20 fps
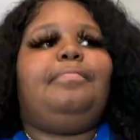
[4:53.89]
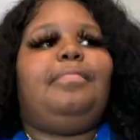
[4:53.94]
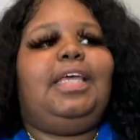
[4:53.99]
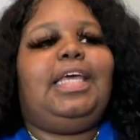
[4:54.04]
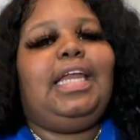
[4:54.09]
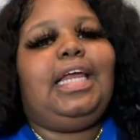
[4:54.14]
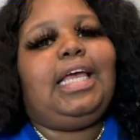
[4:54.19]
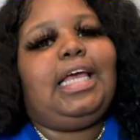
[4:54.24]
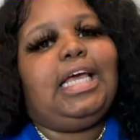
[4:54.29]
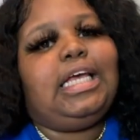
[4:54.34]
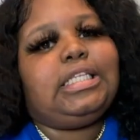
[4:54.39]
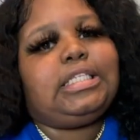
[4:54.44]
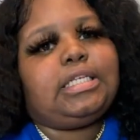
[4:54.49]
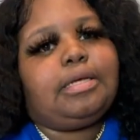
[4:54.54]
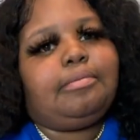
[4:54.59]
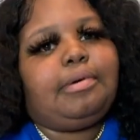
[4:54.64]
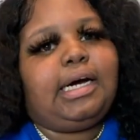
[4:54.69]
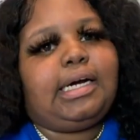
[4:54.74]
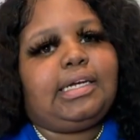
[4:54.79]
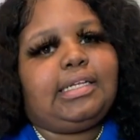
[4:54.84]
Getting
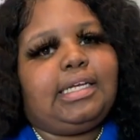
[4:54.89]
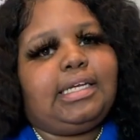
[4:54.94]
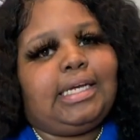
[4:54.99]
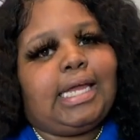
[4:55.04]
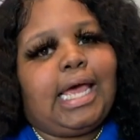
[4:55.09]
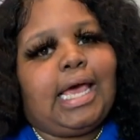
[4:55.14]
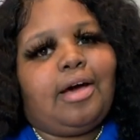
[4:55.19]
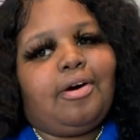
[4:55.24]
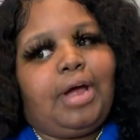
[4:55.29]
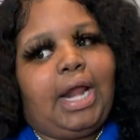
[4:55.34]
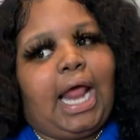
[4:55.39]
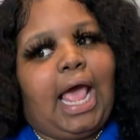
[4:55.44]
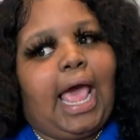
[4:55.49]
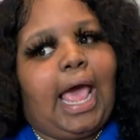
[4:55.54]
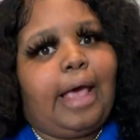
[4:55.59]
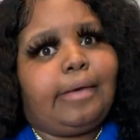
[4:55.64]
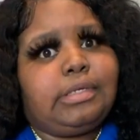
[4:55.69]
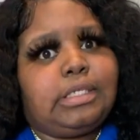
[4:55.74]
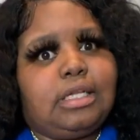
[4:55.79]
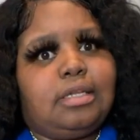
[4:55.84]
into modeling now and
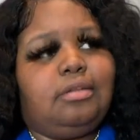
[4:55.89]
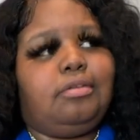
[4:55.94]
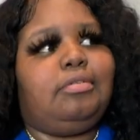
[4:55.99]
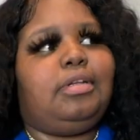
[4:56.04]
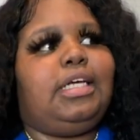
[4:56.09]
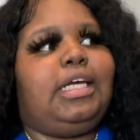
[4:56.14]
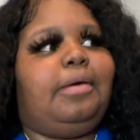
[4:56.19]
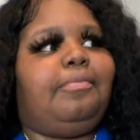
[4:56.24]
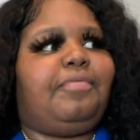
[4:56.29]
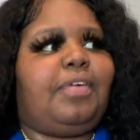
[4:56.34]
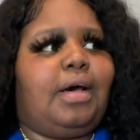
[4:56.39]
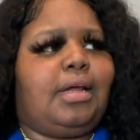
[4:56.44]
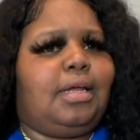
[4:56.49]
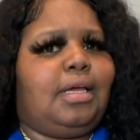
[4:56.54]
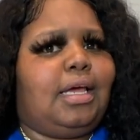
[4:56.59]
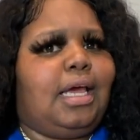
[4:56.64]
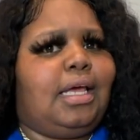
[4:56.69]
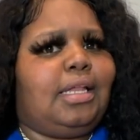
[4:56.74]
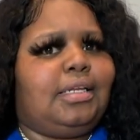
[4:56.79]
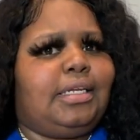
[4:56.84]
I absolutely am
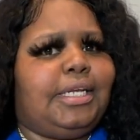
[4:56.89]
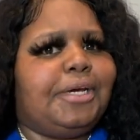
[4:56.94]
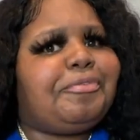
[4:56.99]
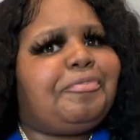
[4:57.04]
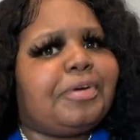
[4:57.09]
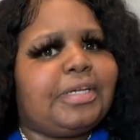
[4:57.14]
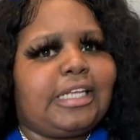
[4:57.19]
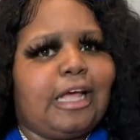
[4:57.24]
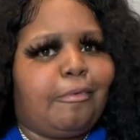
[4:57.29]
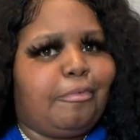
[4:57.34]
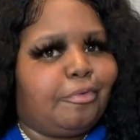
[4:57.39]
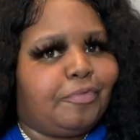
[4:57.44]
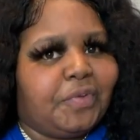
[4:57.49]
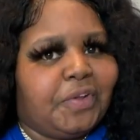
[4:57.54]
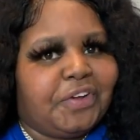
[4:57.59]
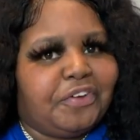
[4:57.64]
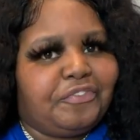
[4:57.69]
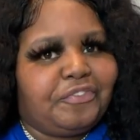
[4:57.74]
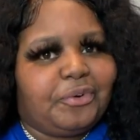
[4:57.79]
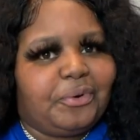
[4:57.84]
finding a different type of
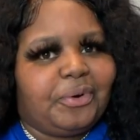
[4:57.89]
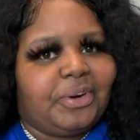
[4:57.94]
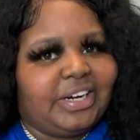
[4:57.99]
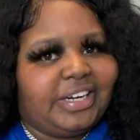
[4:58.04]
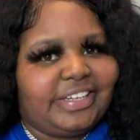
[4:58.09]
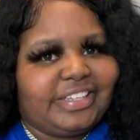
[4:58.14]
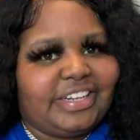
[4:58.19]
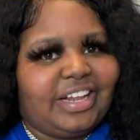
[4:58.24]
love for it.